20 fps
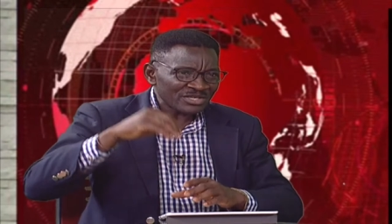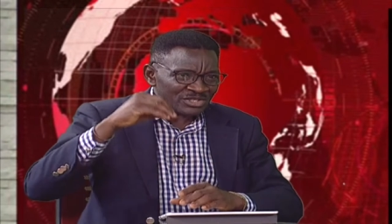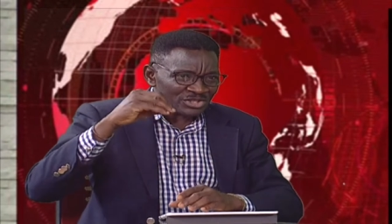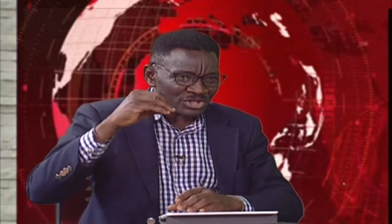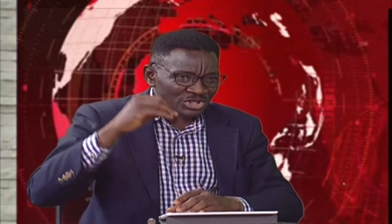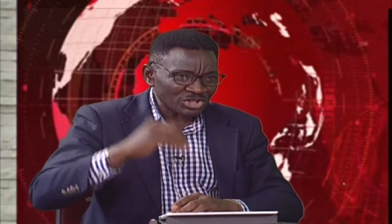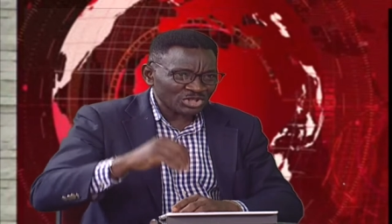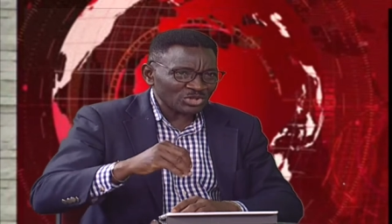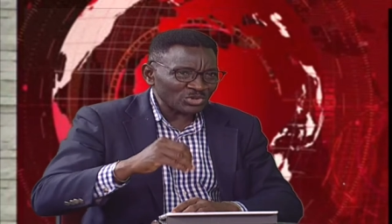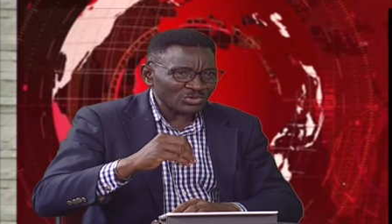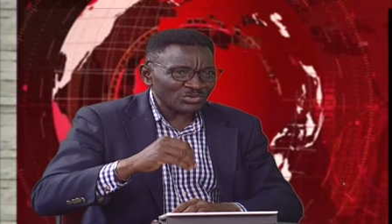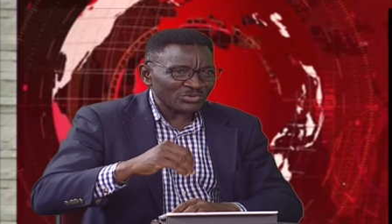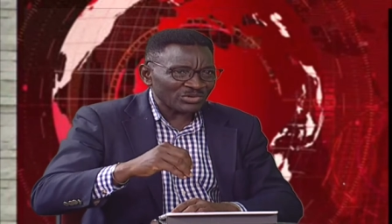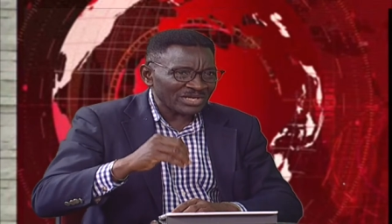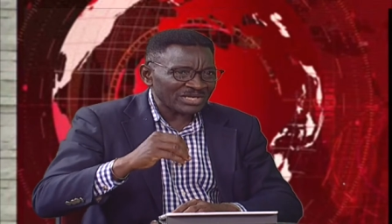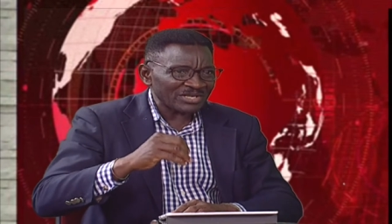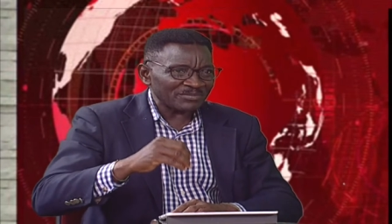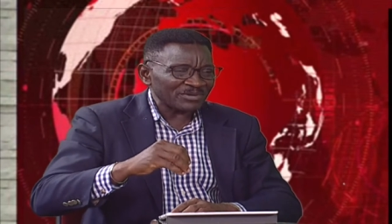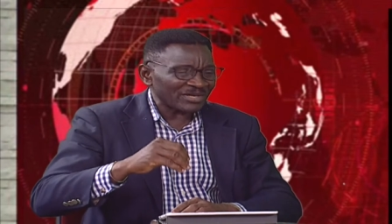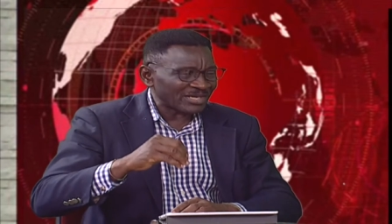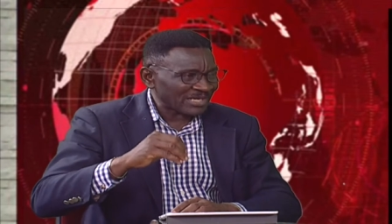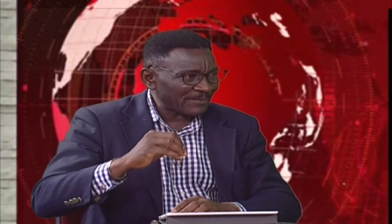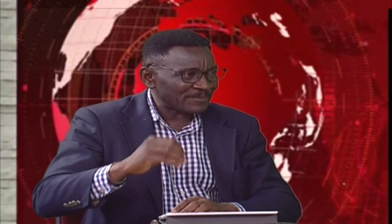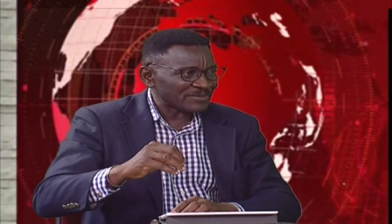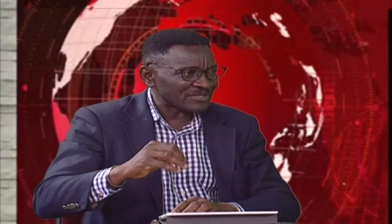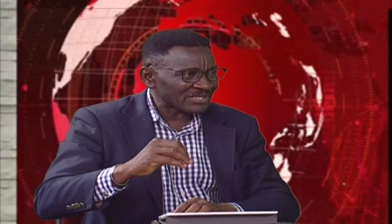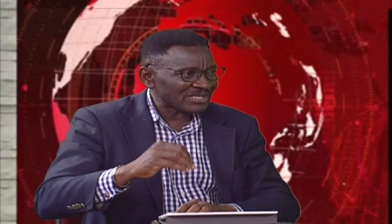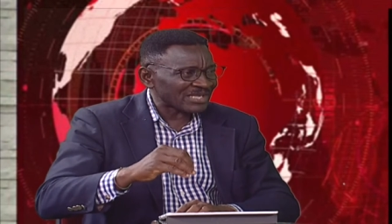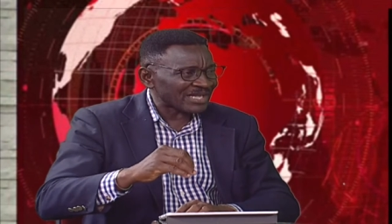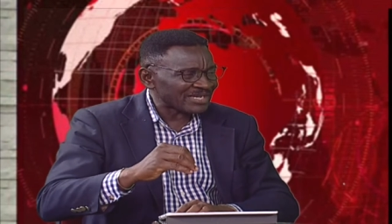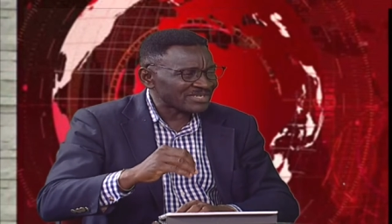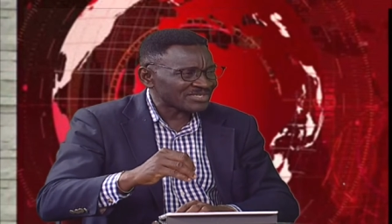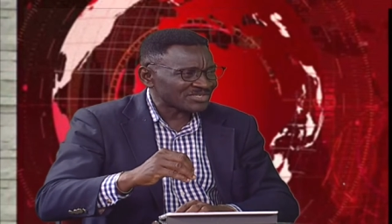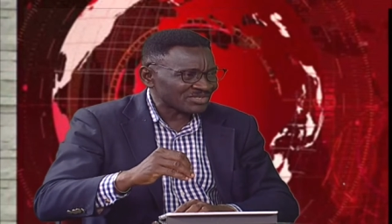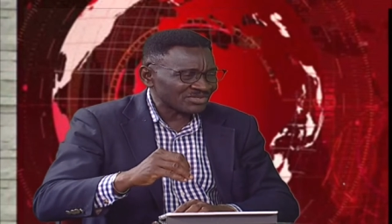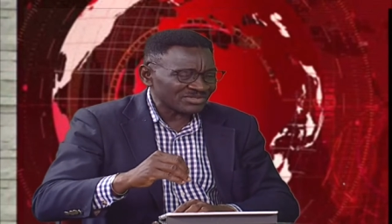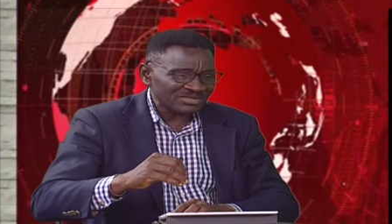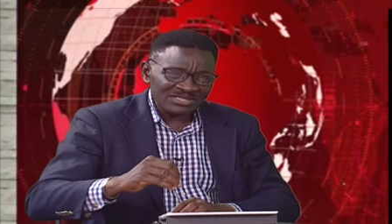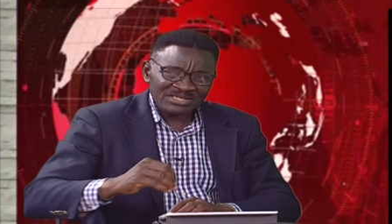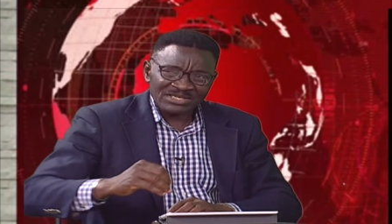should really be capitalized
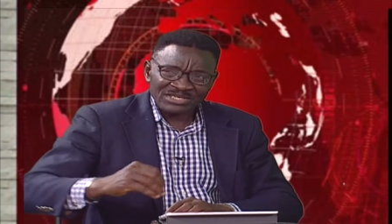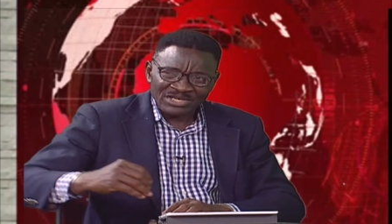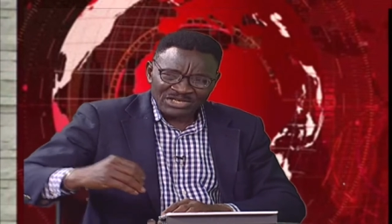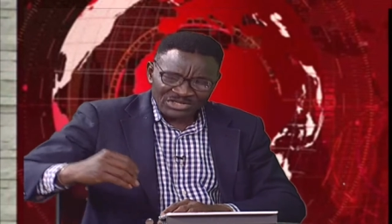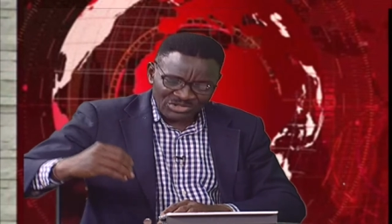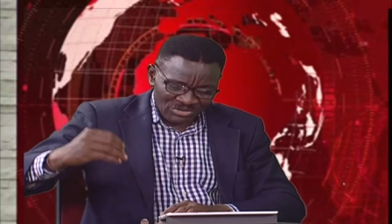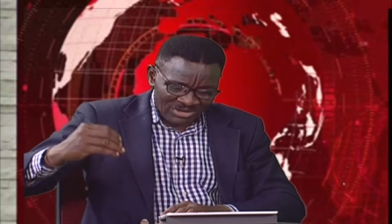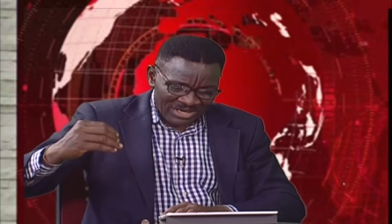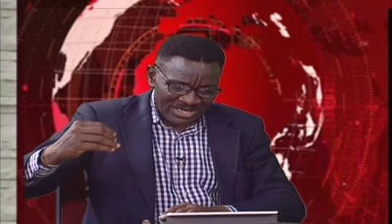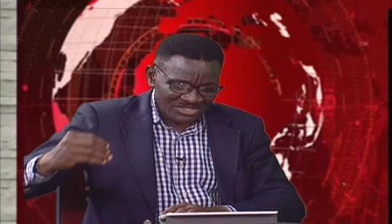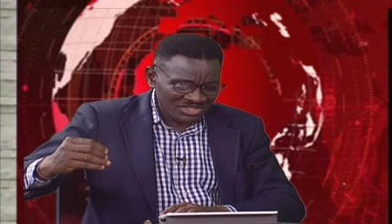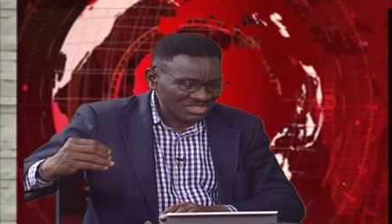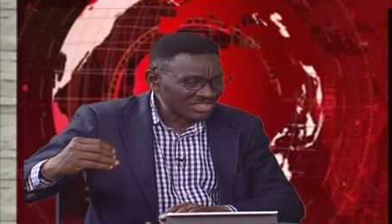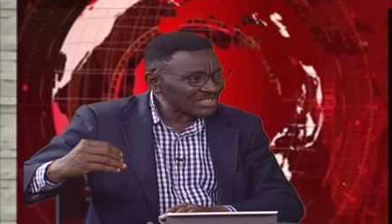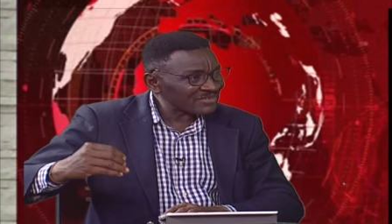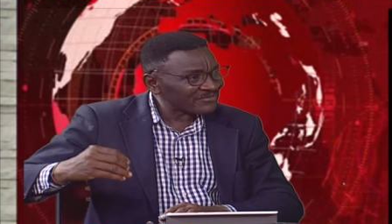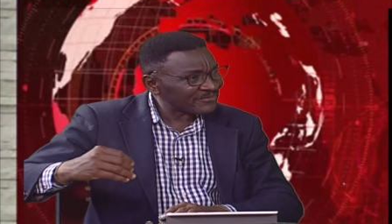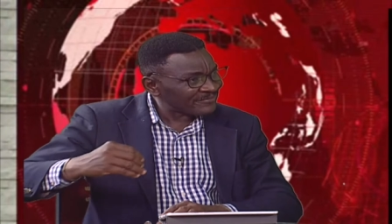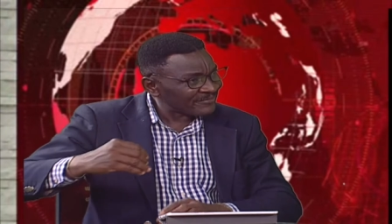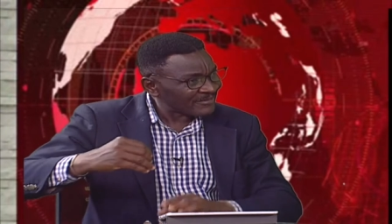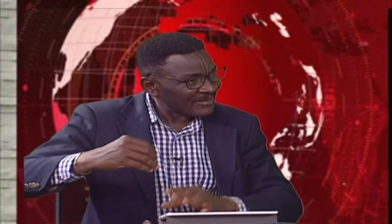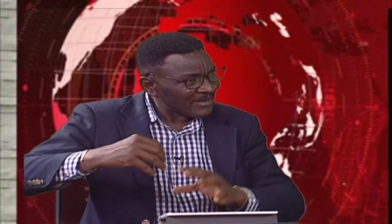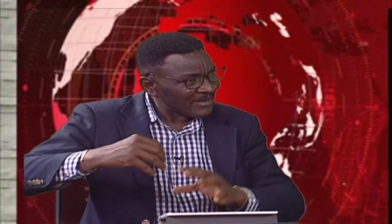on to achieve